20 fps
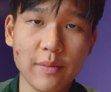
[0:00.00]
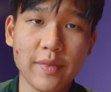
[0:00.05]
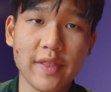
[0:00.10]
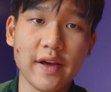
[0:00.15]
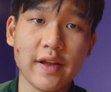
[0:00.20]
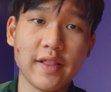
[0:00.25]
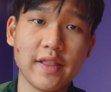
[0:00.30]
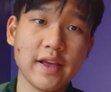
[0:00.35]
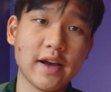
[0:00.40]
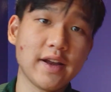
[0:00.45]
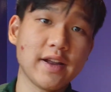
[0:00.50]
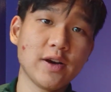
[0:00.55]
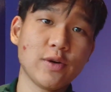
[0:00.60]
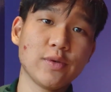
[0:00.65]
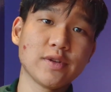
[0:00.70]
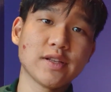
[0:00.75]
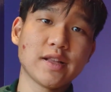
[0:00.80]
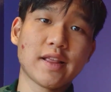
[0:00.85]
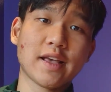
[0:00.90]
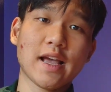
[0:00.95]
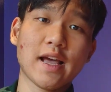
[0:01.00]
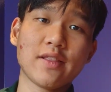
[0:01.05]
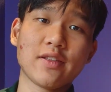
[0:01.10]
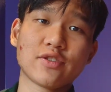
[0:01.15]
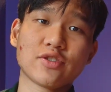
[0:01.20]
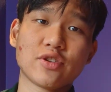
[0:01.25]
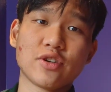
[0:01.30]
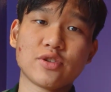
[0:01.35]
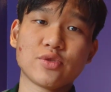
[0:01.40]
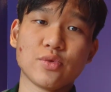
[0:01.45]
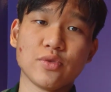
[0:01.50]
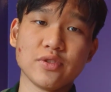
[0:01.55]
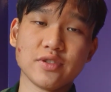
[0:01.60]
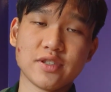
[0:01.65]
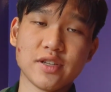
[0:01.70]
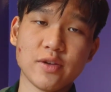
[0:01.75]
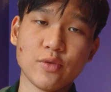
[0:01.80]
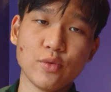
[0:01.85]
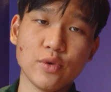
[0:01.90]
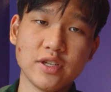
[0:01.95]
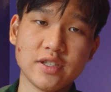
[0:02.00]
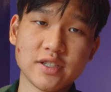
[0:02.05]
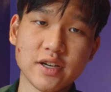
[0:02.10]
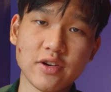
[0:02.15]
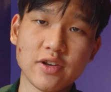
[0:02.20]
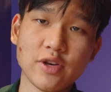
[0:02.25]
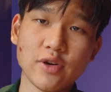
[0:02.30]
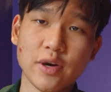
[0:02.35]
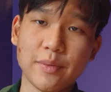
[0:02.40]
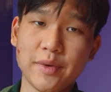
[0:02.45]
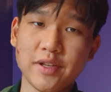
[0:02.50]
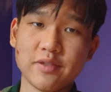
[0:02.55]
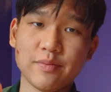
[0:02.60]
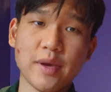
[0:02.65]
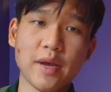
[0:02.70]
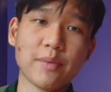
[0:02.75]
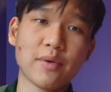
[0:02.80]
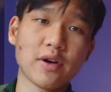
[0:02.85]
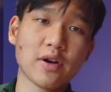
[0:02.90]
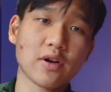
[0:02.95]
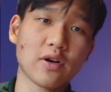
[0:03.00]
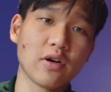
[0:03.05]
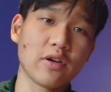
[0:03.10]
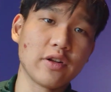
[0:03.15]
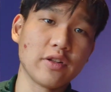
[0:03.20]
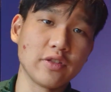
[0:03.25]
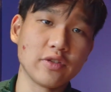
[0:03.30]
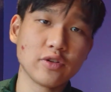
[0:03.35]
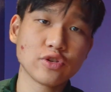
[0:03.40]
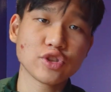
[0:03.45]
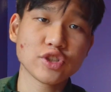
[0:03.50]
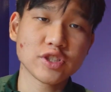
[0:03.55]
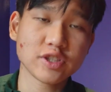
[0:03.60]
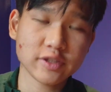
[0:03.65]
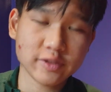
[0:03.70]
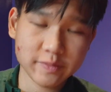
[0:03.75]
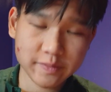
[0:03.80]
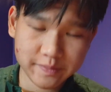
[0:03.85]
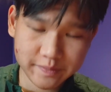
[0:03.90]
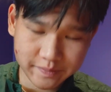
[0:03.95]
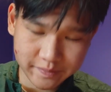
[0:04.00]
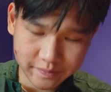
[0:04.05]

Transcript: Then the idea was that the Catholic Church would sell you a piece of paper called an indulgence,